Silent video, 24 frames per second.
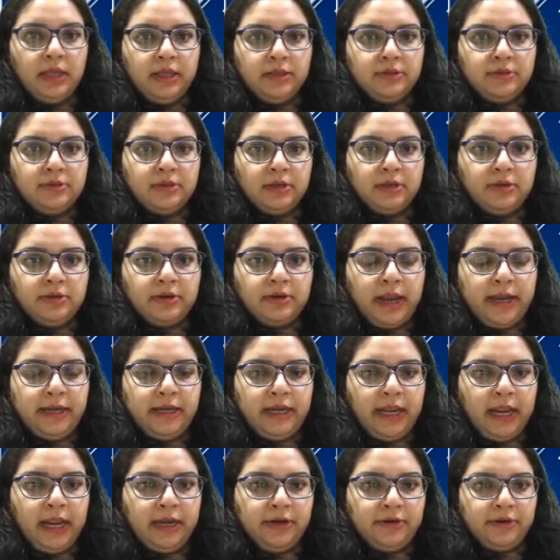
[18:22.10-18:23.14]
is the
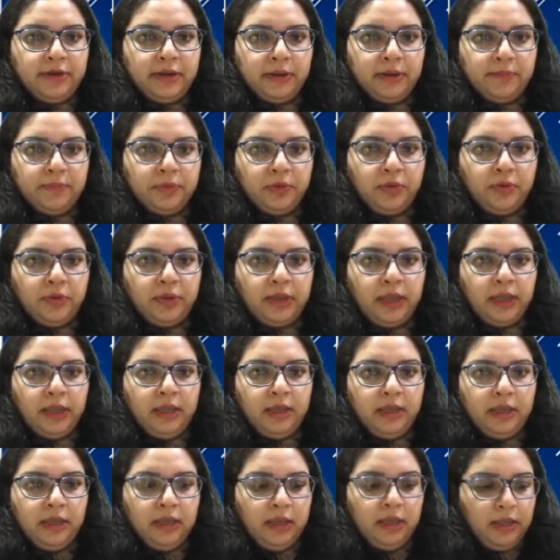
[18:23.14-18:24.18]
right atrium. Okay.
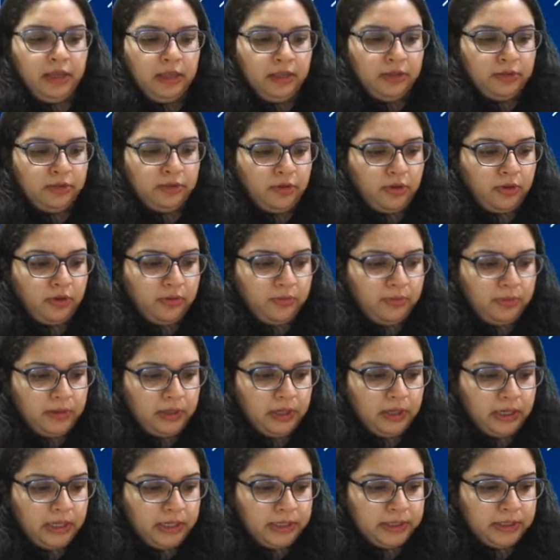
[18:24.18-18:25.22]
So
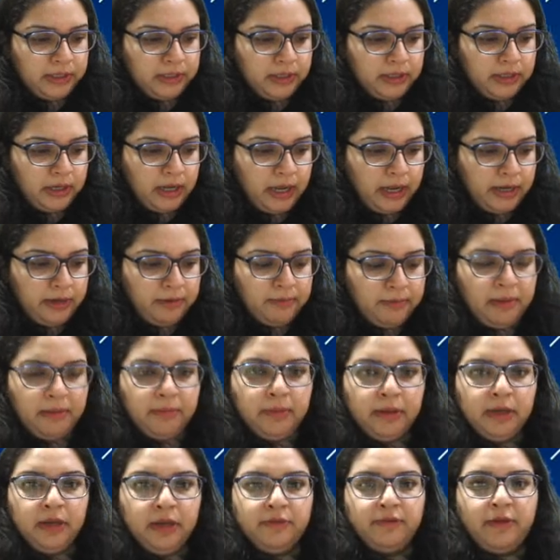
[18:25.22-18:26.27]
uh, I
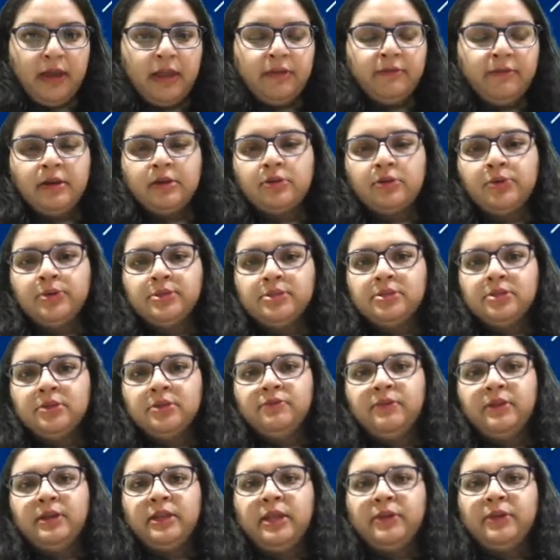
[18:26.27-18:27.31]
remember in a Viva question,
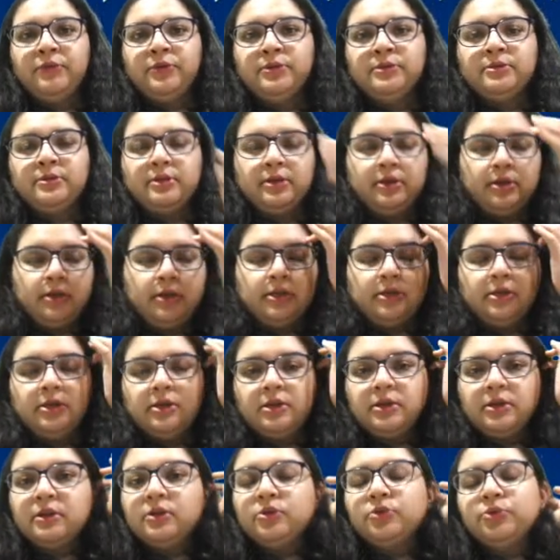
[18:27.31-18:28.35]
when I was uh,
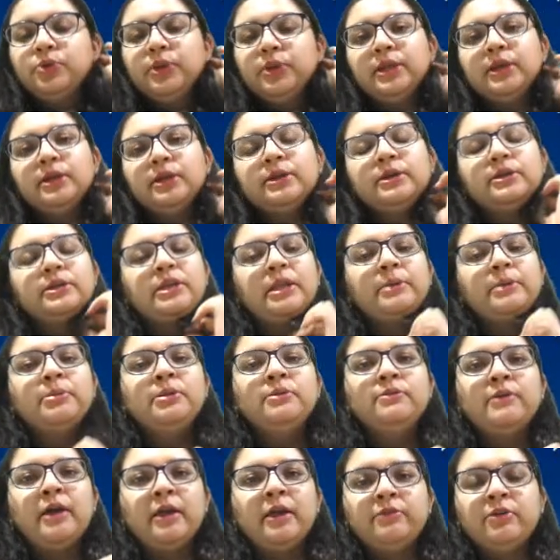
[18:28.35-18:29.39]
doing a
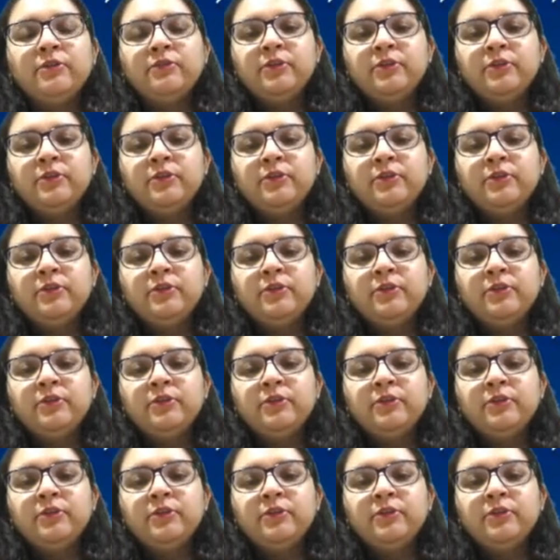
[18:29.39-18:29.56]
table Viva